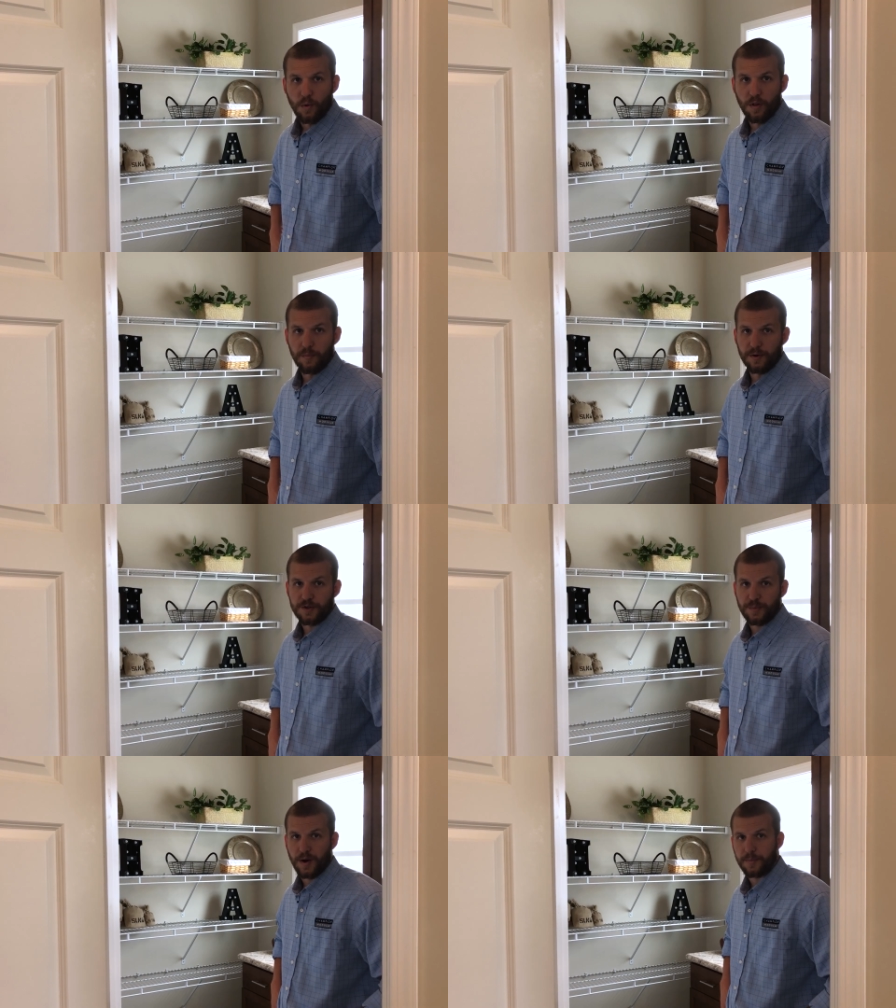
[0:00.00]
One of the
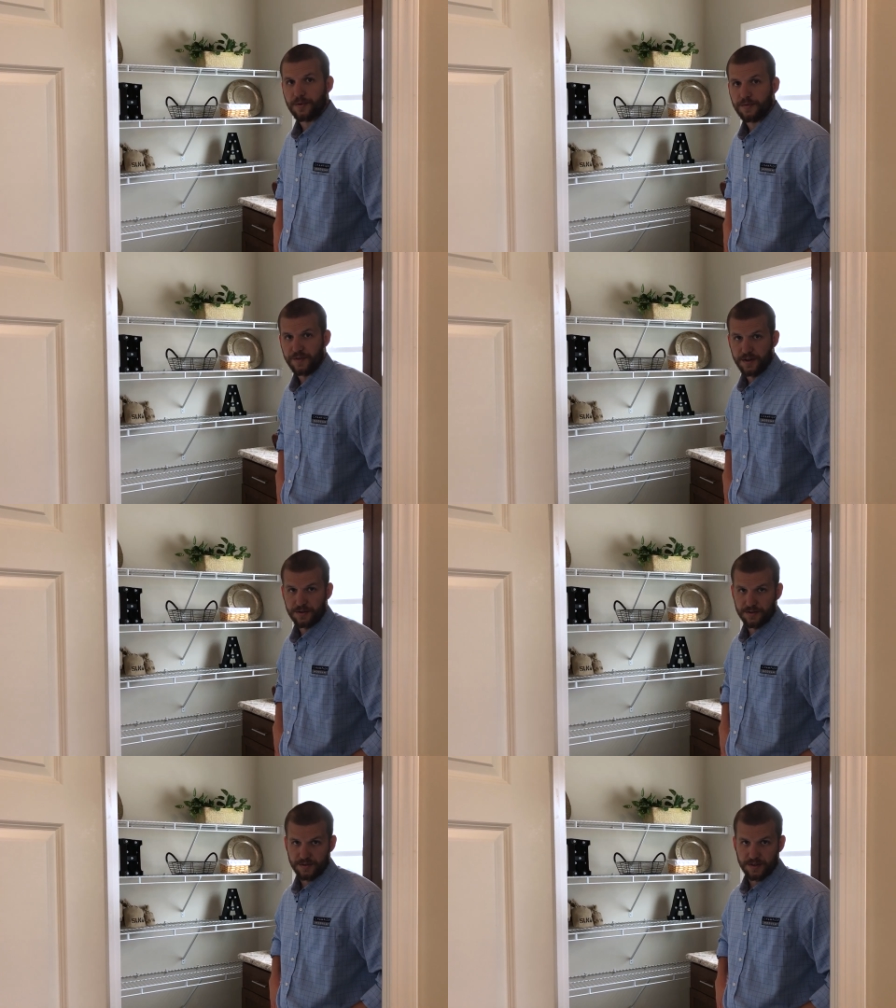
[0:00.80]
most popular
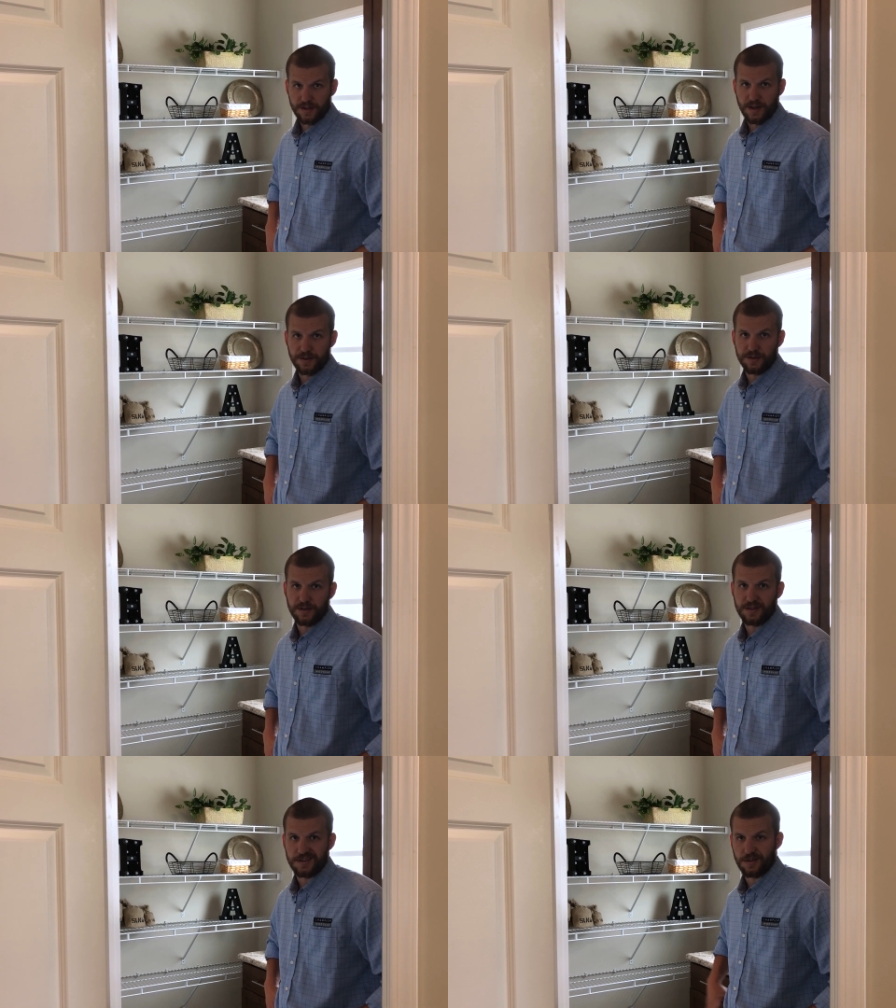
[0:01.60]
features of this
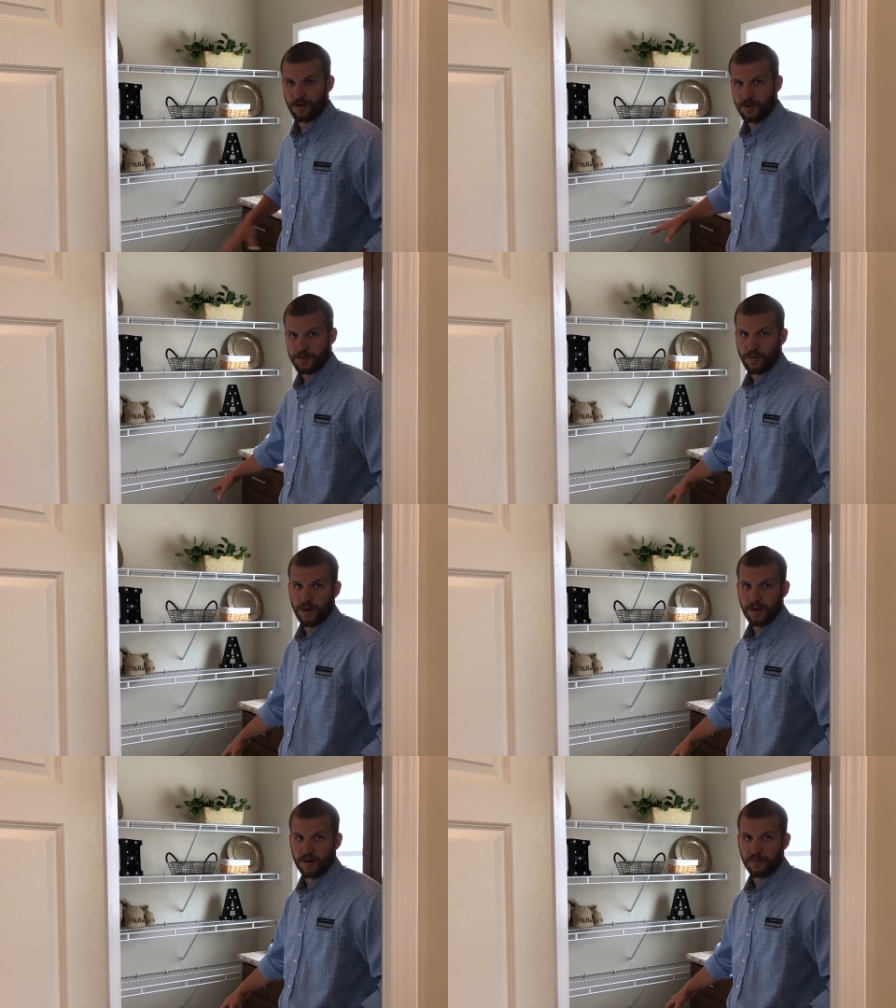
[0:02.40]
kitchen is the large
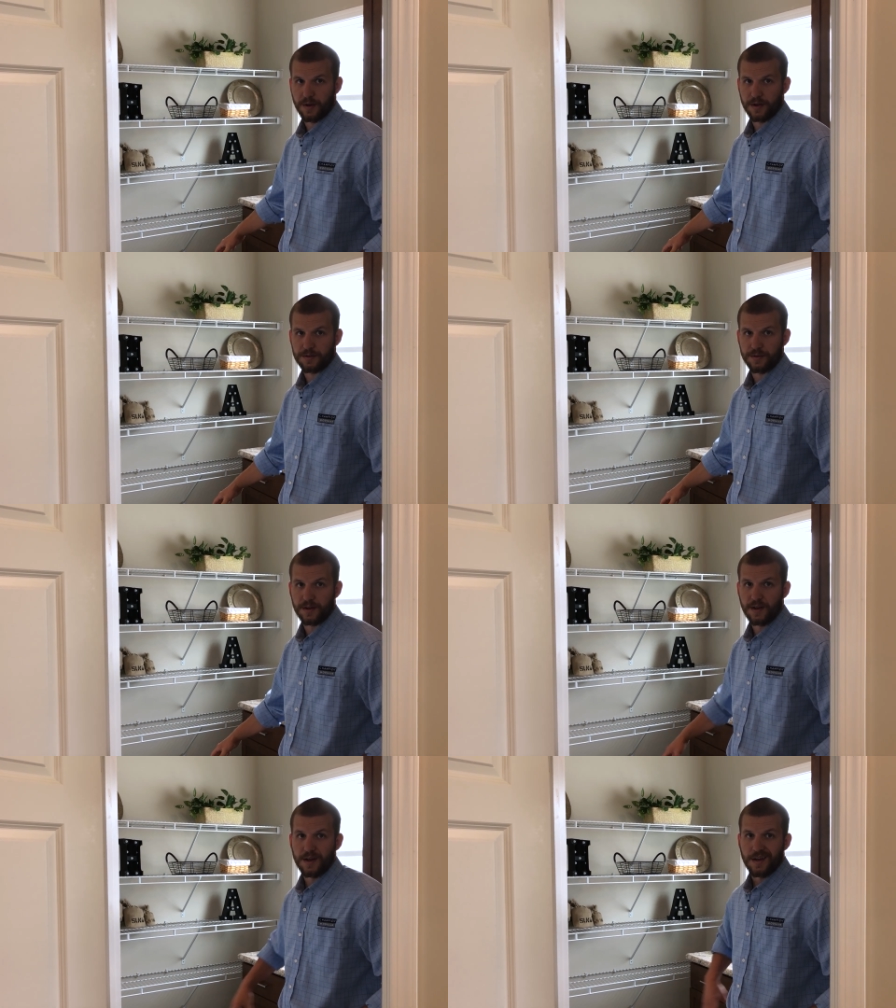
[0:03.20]
walk-in pantry.
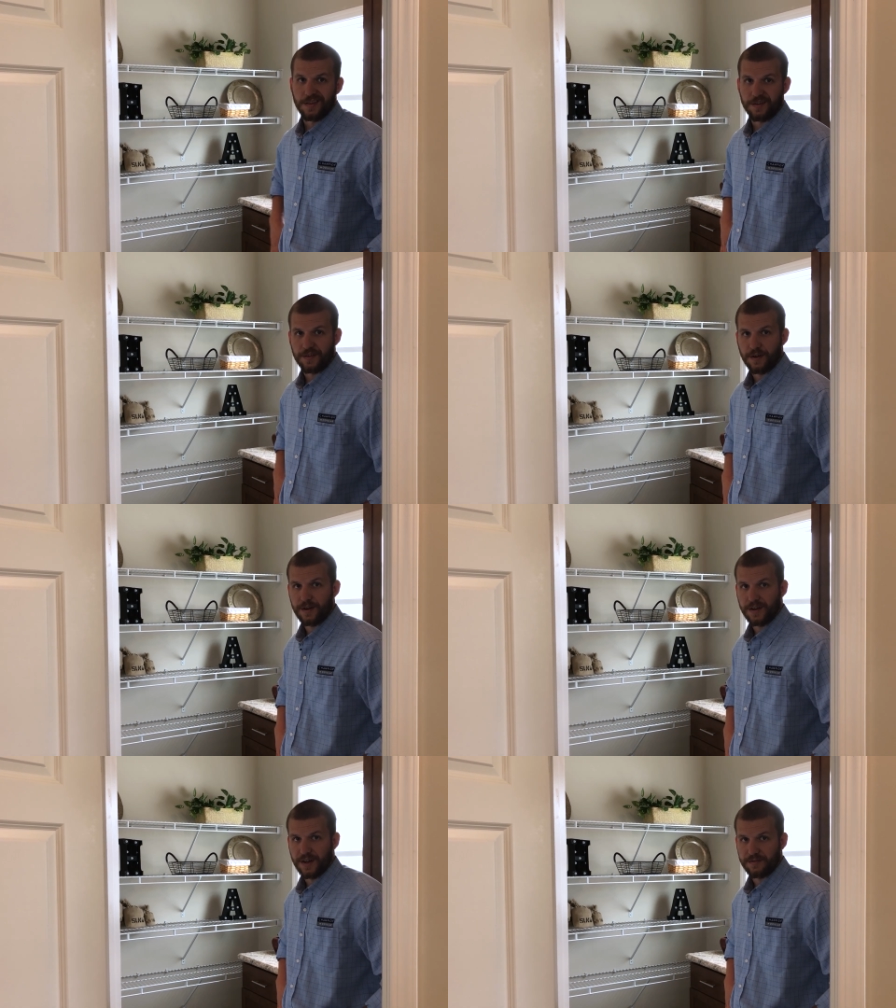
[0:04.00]
This
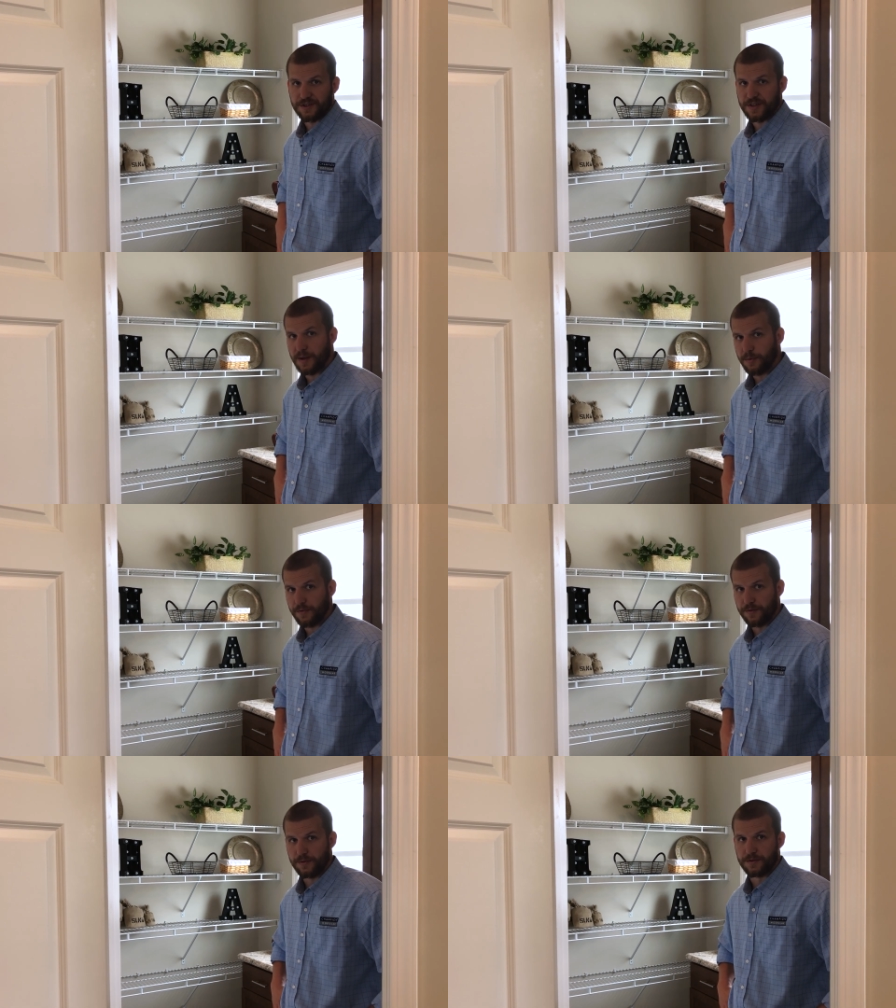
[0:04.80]
area gives staple
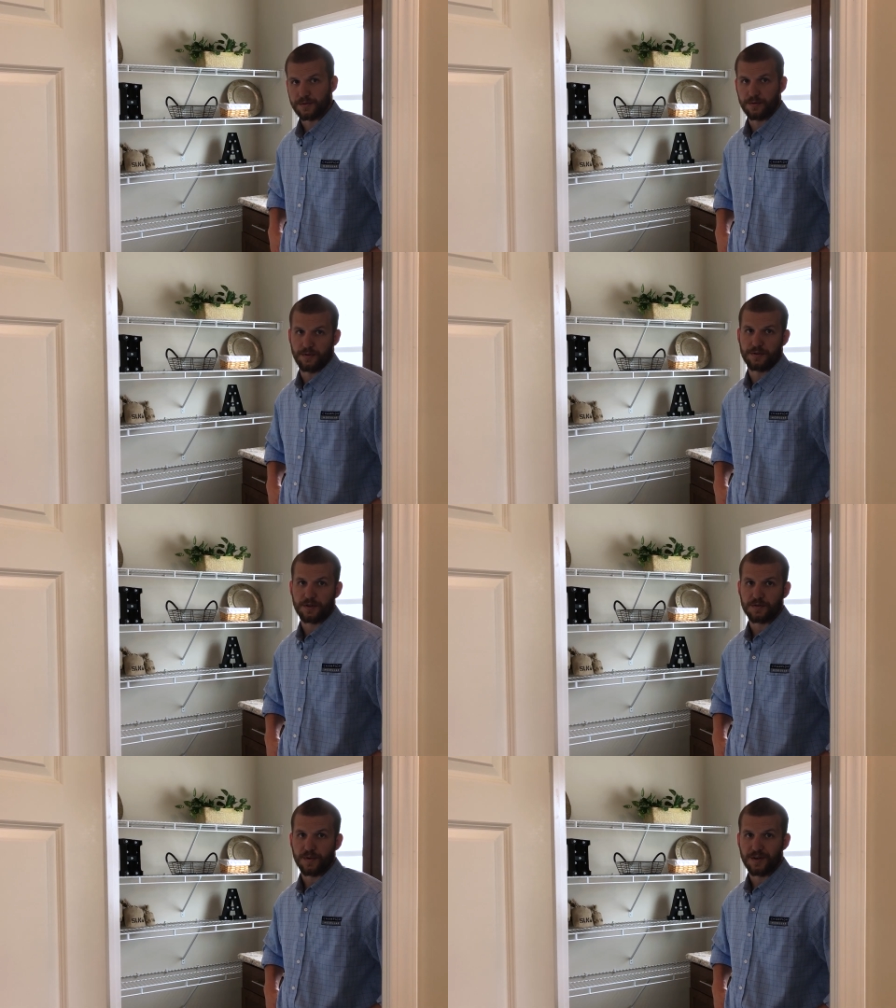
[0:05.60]
food storage
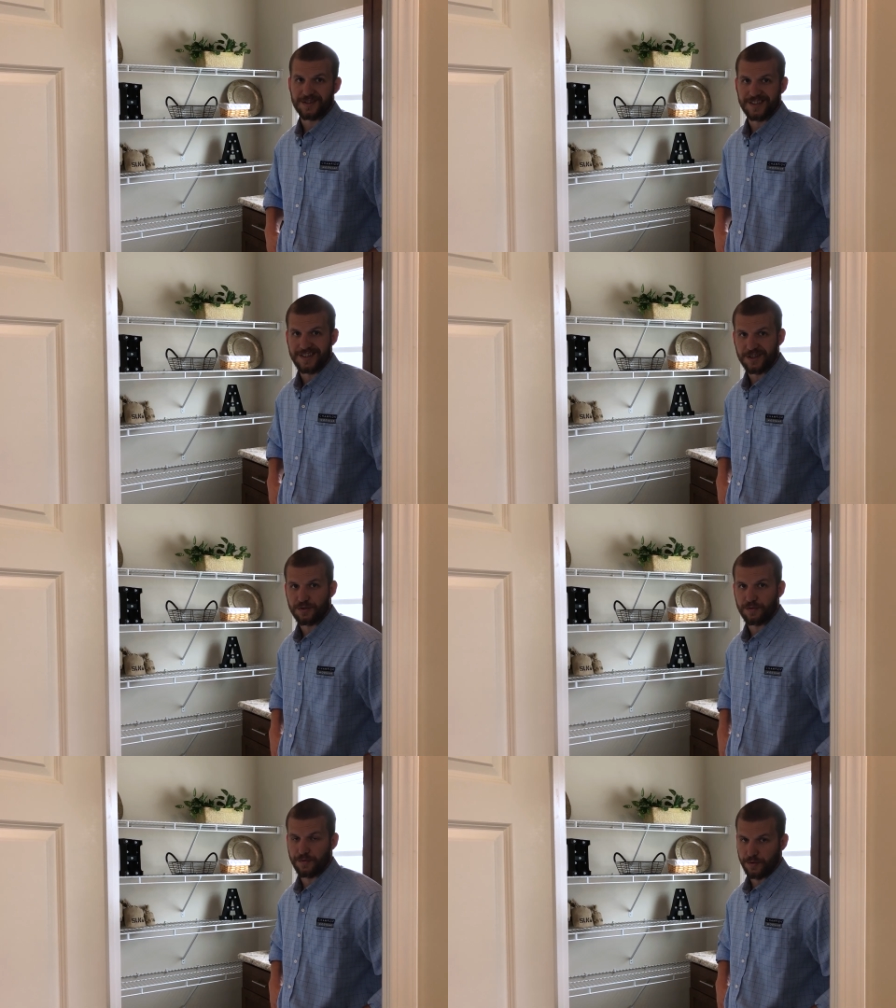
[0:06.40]
as well as
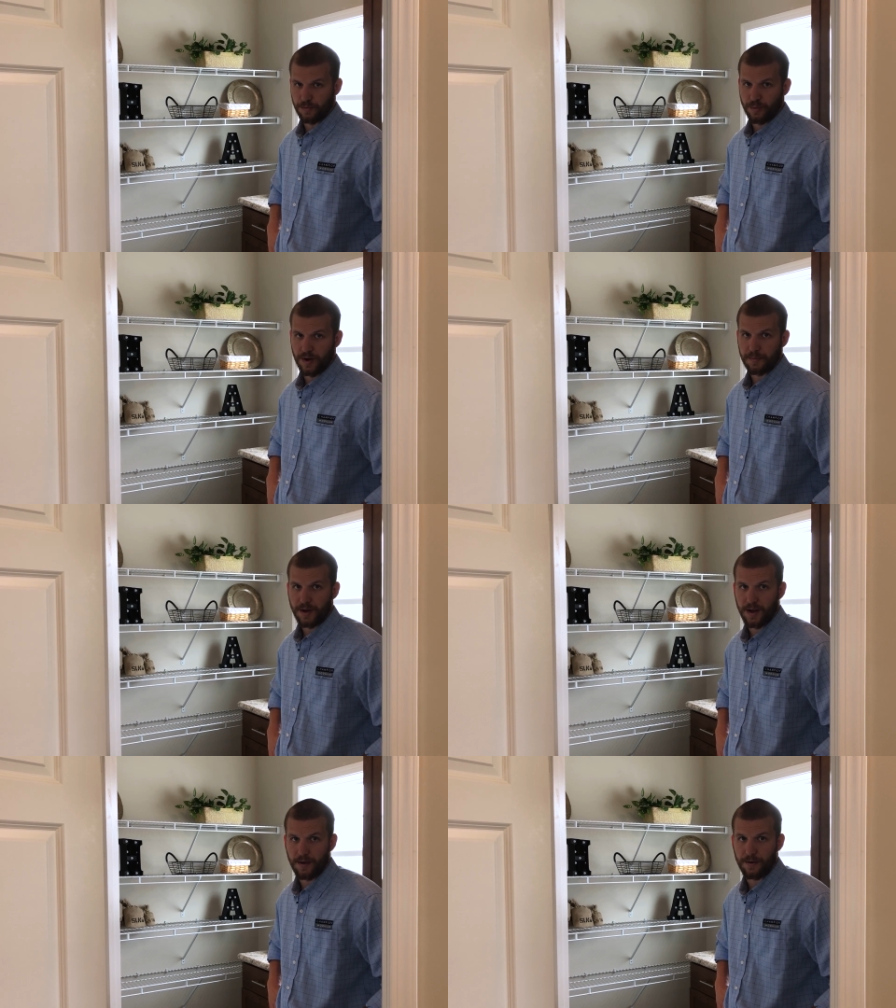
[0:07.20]
additional food prep
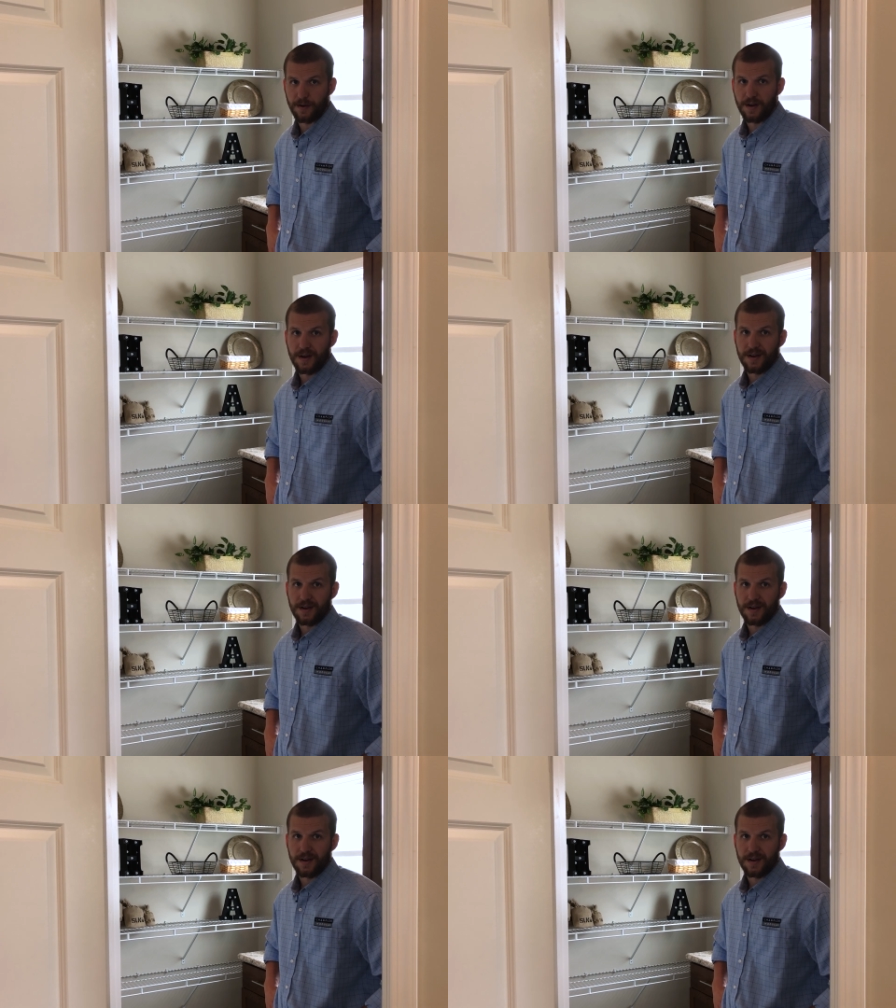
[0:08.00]
counter.